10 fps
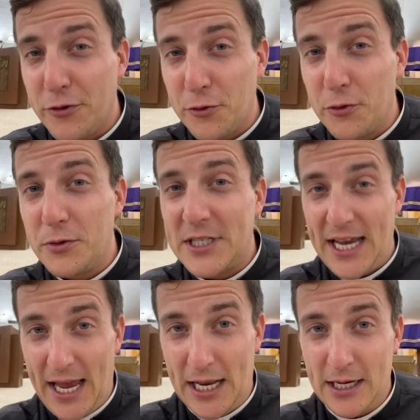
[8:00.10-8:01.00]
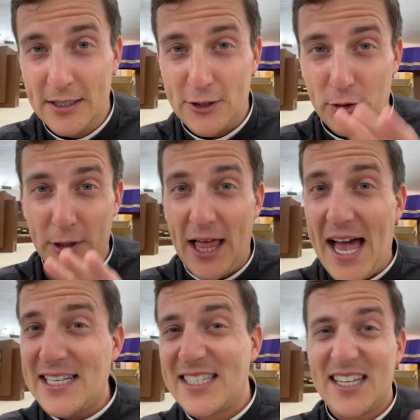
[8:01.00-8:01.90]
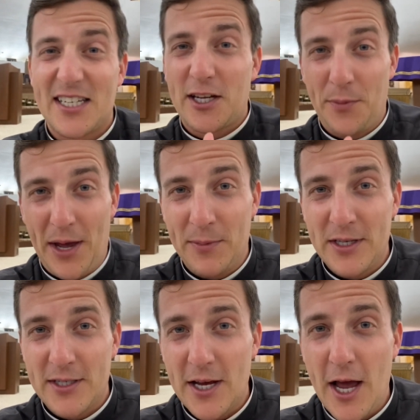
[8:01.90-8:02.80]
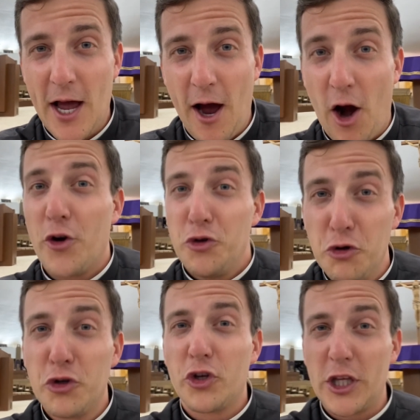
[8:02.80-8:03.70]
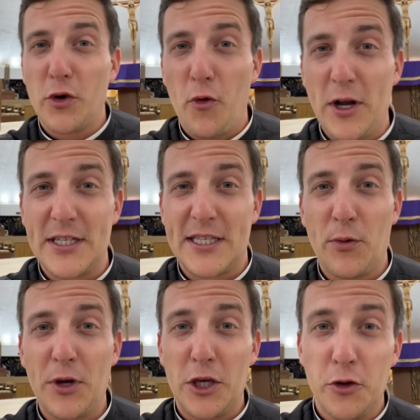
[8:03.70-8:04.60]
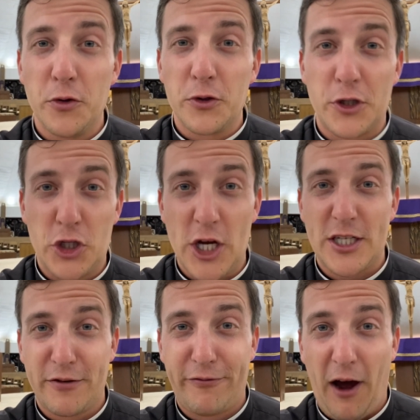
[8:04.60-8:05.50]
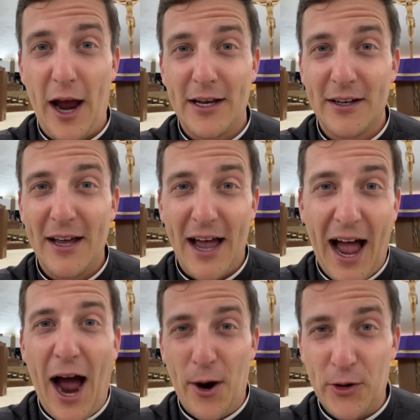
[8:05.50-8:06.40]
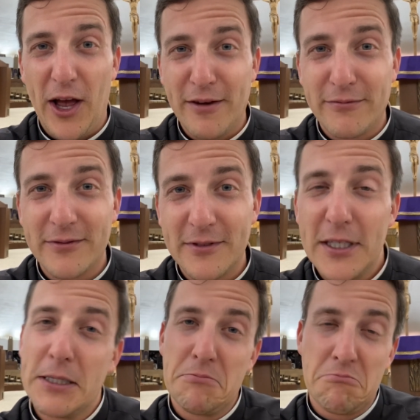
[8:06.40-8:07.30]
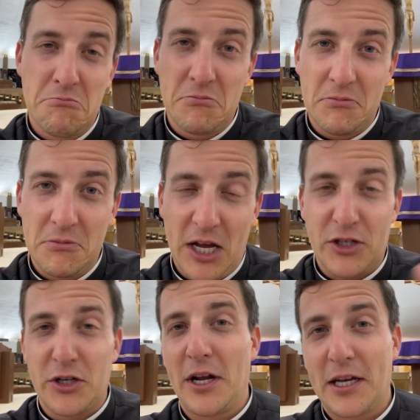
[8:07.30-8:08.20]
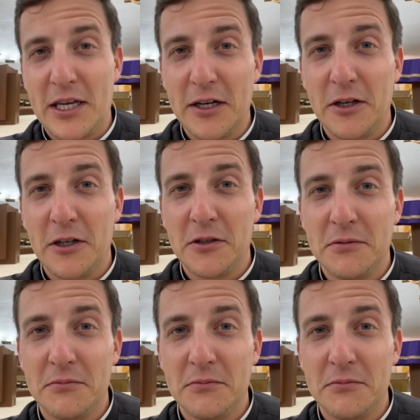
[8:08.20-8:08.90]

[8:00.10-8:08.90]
through 10, so the last 6 commandments, are usually the ones that we use to justify our life. Thou shalt not kill,